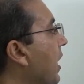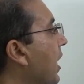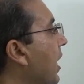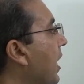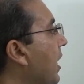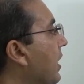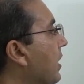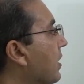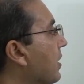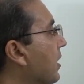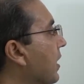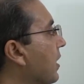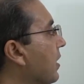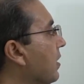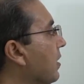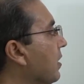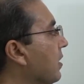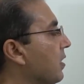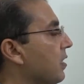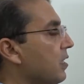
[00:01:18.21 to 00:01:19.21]
And
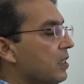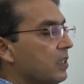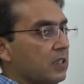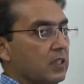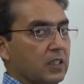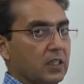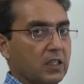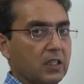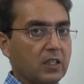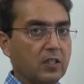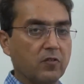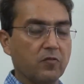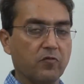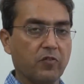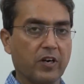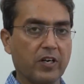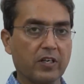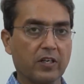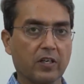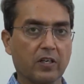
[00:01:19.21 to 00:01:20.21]
then the
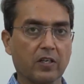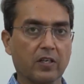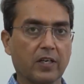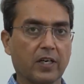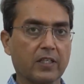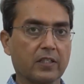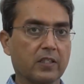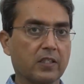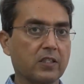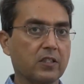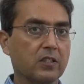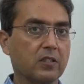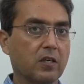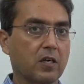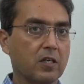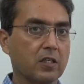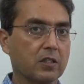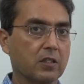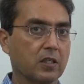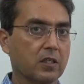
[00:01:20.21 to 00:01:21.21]
ventricular diastole
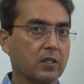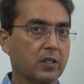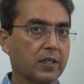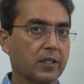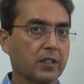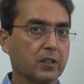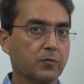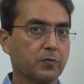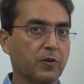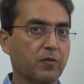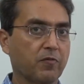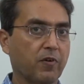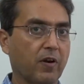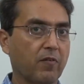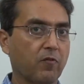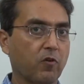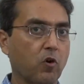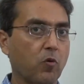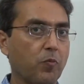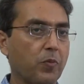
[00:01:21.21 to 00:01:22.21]
starts, the tricuspid
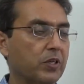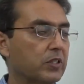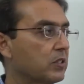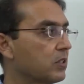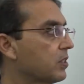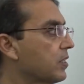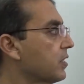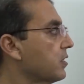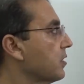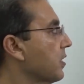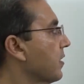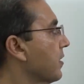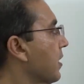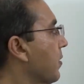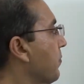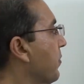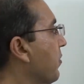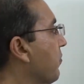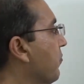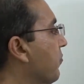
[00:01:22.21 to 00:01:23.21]
valve opens, there is a
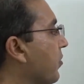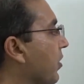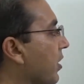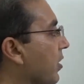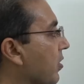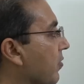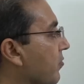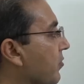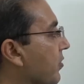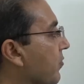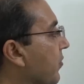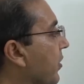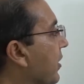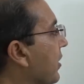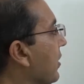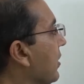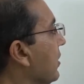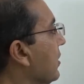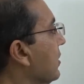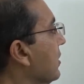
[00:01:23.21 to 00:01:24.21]
rapid filling of the
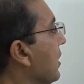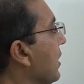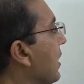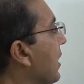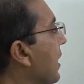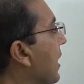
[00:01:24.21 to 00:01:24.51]
ventricles,